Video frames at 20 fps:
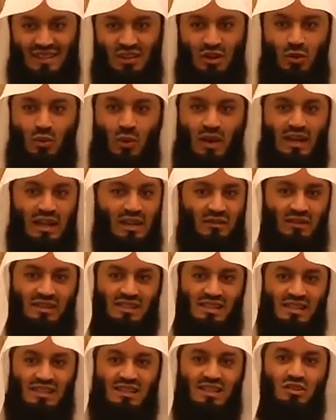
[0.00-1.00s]
No one ever
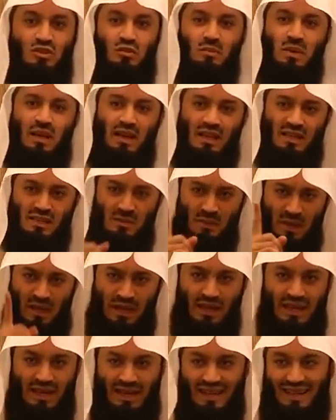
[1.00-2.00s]
says, Did you bury
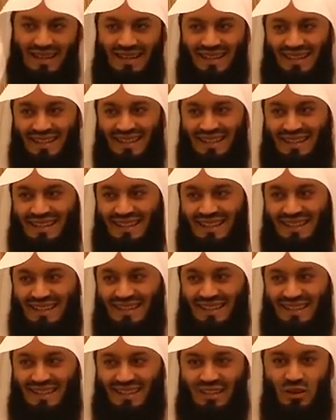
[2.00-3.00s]
Ismail?
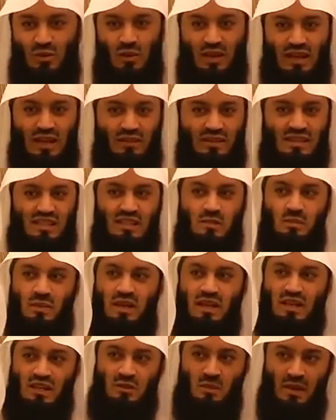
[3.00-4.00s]
No one ever says,
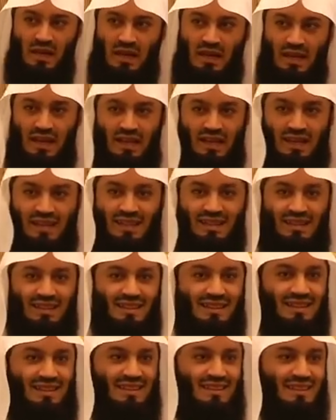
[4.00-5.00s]
Bring Ismail here.
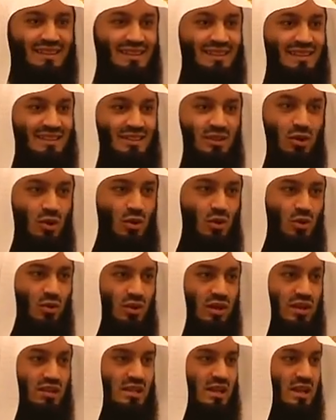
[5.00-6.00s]

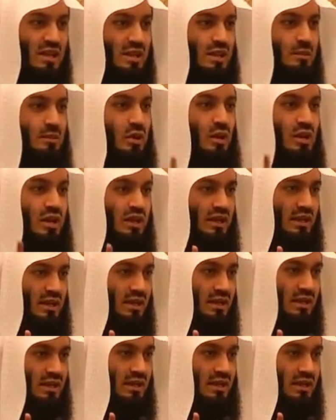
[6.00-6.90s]
No, they say the body.